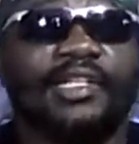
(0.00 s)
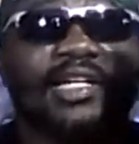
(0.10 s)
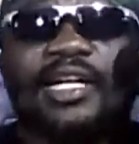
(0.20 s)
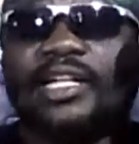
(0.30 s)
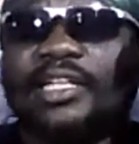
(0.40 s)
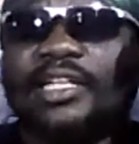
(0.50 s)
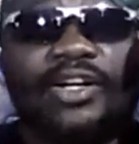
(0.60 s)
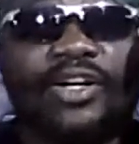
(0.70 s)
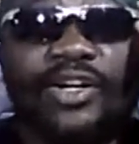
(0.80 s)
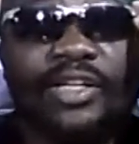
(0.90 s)
and they
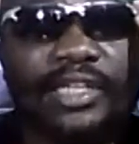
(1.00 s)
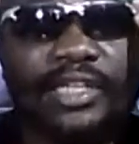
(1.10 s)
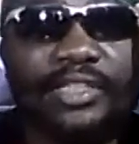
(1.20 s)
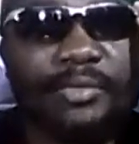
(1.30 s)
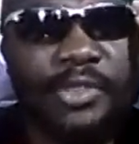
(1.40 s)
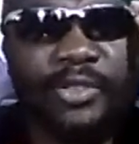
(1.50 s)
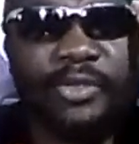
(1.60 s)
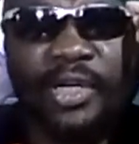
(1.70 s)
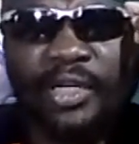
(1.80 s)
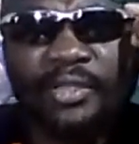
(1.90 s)
all did something wrong.